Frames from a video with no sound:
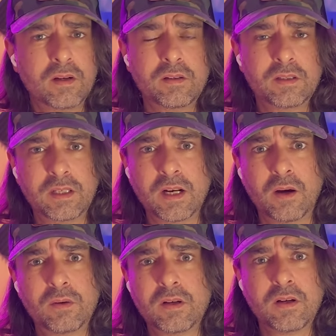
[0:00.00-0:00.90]
You know,
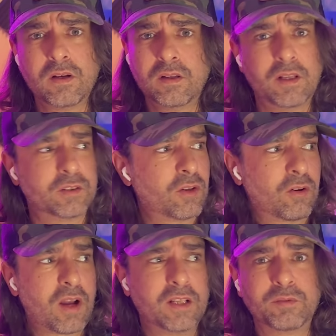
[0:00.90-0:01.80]
there's all
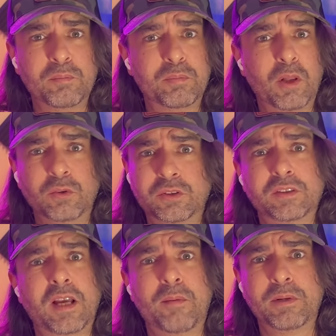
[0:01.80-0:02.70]
kinds of implosions
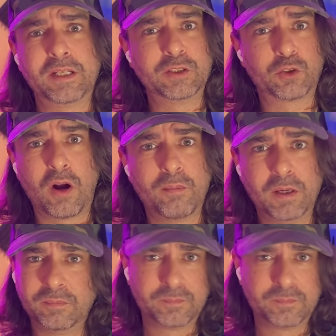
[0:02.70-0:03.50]
happening and drama.